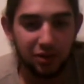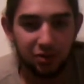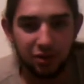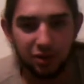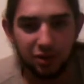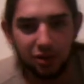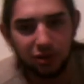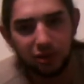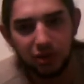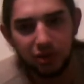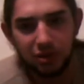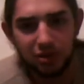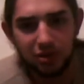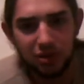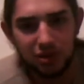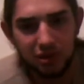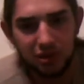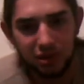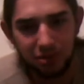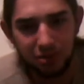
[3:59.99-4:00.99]
we'll
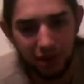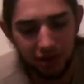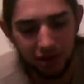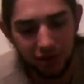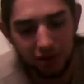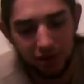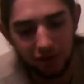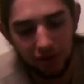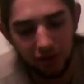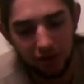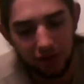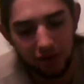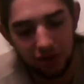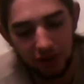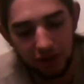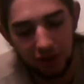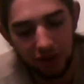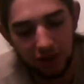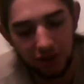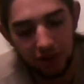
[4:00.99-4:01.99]
loosen some other screws
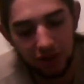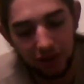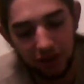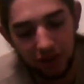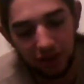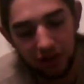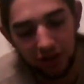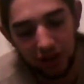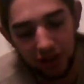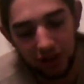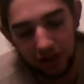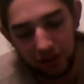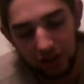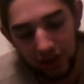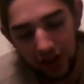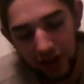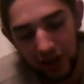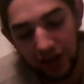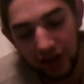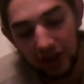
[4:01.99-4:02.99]
and it'll get in
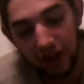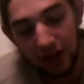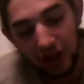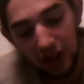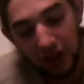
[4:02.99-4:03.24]
line.